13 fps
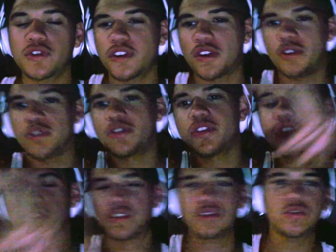or her force
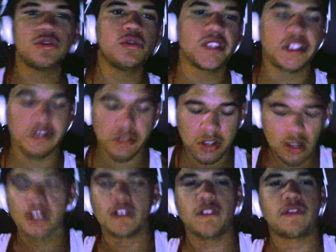field looked
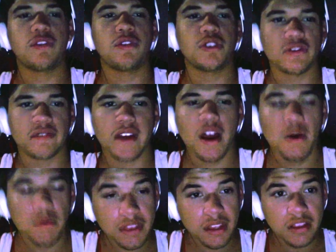cool when she was
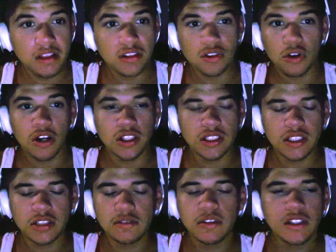floating around with it. It
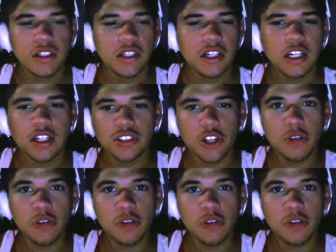looked awesome.